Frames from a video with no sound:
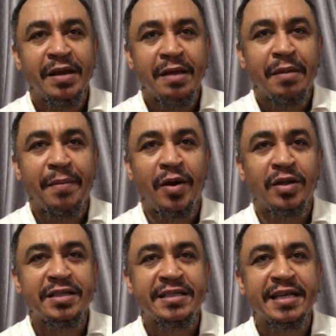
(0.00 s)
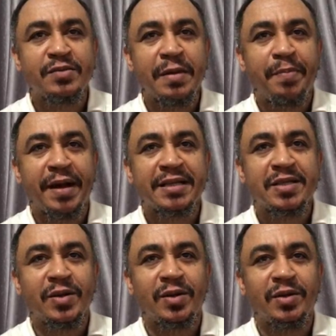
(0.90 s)
About all the things where
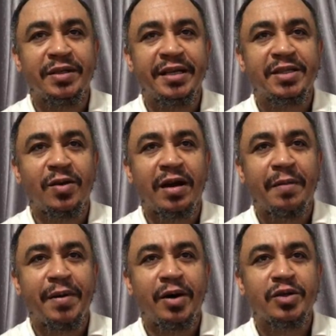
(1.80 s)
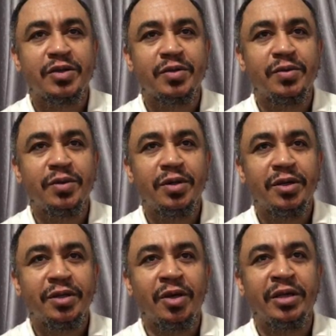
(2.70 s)
pastor they talk about you,
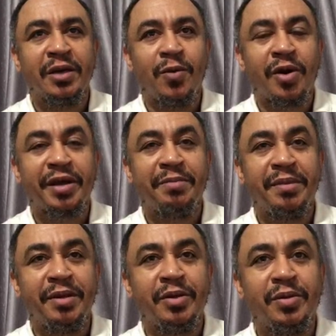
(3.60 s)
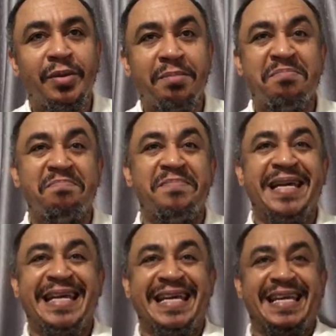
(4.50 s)
not they worry
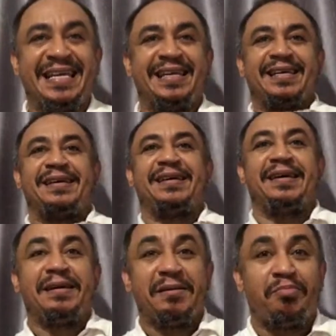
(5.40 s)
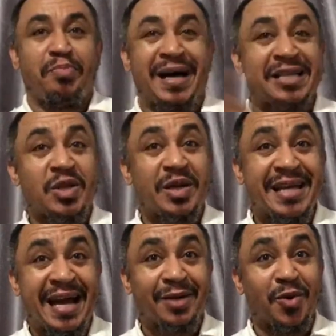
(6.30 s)
me. Pastor
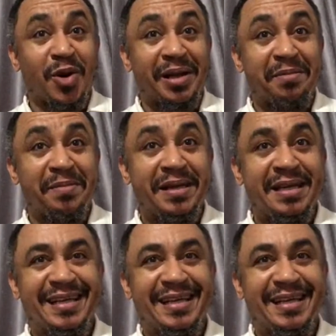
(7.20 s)
Yan worry me.